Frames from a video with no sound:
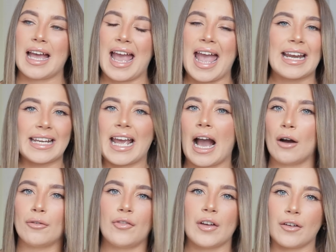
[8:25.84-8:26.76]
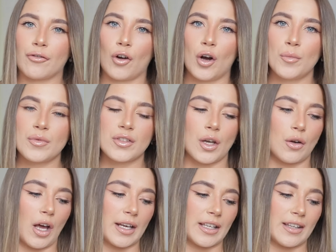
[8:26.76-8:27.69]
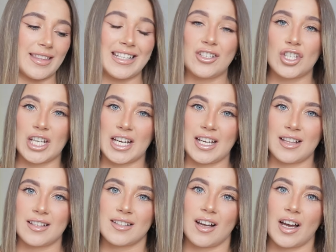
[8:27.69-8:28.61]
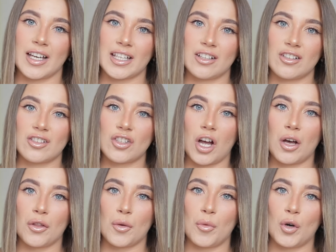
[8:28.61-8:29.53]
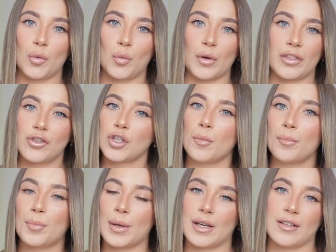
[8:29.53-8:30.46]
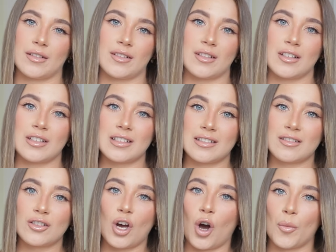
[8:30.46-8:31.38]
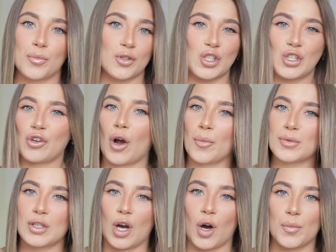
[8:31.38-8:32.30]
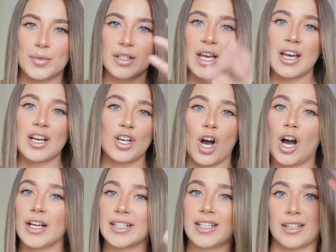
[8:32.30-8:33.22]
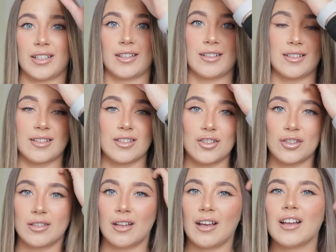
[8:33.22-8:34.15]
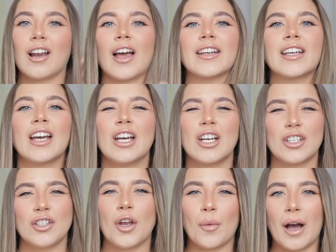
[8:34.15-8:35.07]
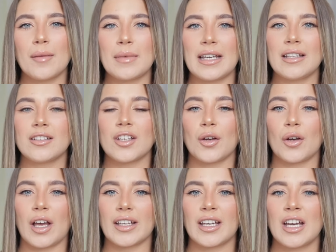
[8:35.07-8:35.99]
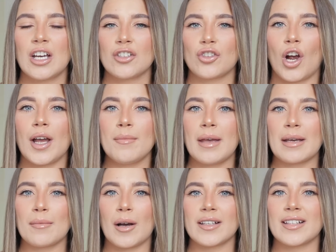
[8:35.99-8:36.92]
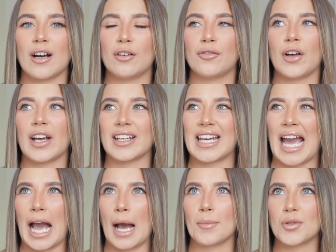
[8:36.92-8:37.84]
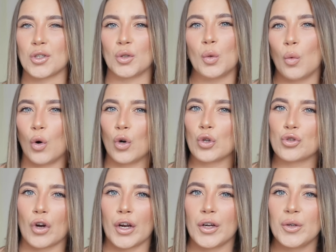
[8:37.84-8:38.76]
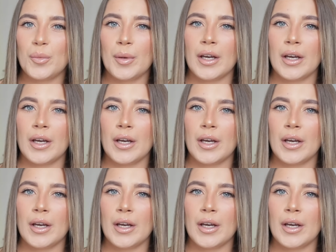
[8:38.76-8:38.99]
any outfit from. So like the jeans, I can style them up with jumpers, tops, crop tops, cardigans, like, you know what I mean? So like, try and make myself a capsule wardrobe